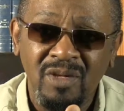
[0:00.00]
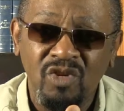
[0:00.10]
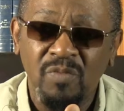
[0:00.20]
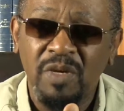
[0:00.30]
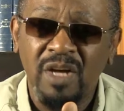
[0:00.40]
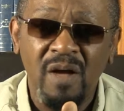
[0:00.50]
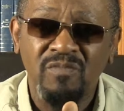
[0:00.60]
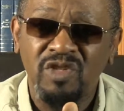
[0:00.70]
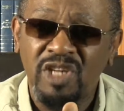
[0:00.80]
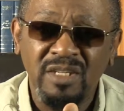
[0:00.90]
You
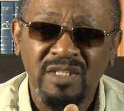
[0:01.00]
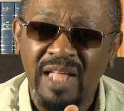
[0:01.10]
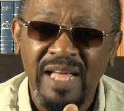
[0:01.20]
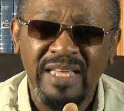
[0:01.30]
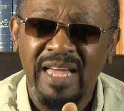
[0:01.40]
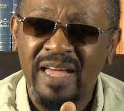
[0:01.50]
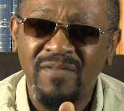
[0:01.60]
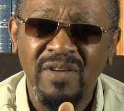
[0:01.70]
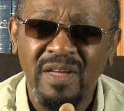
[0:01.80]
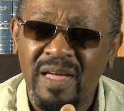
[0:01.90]
become just like
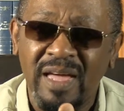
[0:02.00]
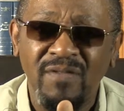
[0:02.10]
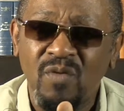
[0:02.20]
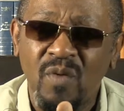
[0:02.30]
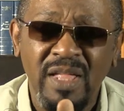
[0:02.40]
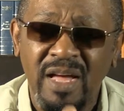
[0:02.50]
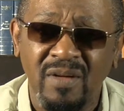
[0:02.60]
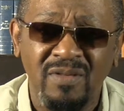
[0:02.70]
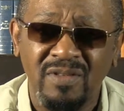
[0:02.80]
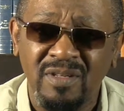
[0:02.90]
every, everyone
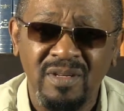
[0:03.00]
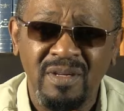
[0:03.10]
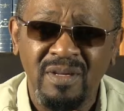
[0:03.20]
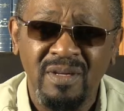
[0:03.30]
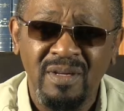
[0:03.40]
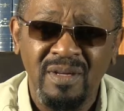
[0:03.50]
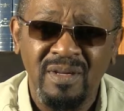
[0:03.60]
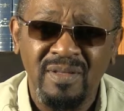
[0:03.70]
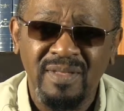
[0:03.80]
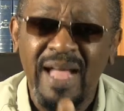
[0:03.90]
else.
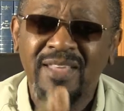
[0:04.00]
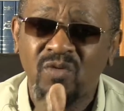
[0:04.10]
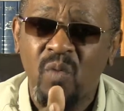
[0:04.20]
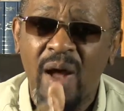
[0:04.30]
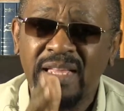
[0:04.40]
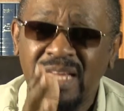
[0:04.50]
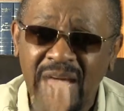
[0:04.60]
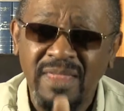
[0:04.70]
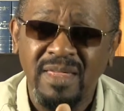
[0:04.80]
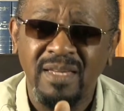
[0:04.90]
That's why the
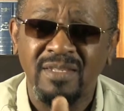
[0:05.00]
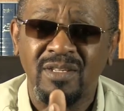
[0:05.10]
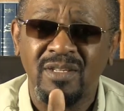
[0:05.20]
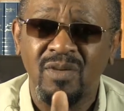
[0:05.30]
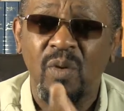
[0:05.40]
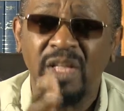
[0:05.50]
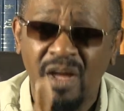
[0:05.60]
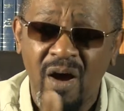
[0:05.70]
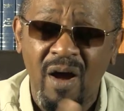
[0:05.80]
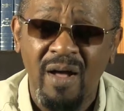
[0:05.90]
atheists the way they
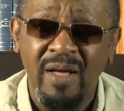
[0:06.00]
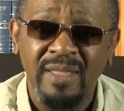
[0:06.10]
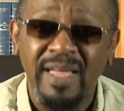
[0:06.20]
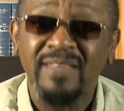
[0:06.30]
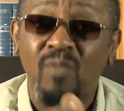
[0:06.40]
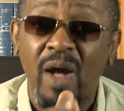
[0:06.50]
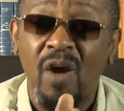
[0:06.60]
are. That's why